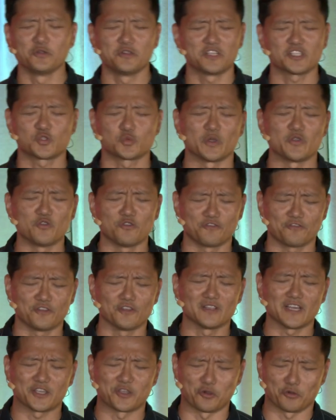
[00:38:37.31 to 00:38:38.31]
this when you
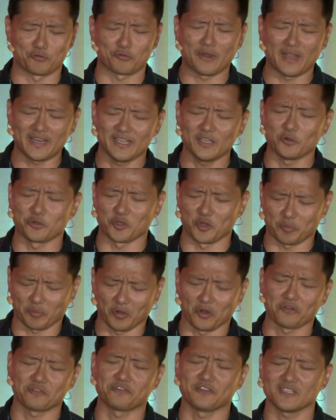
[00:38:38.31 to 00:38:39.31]
feel like you're ready or you're
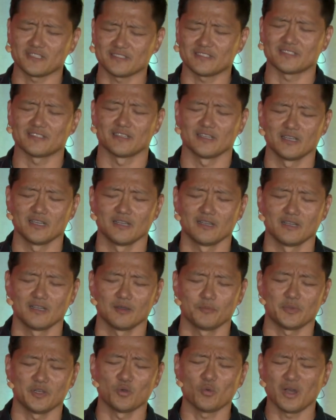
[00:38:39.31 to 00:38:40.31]
perfect,
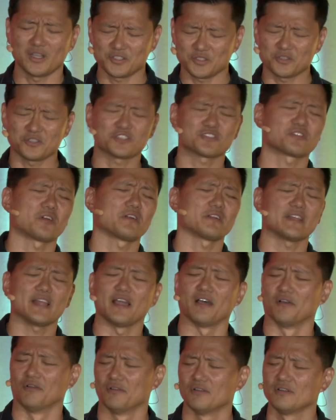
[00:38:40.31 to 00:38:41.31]
but He wants you to start
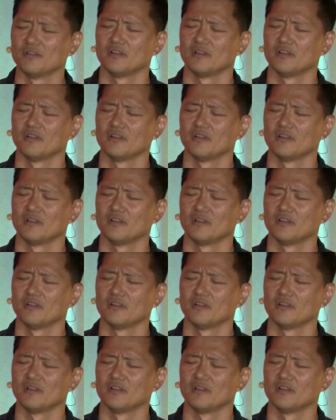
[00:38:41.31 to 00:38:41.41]
now.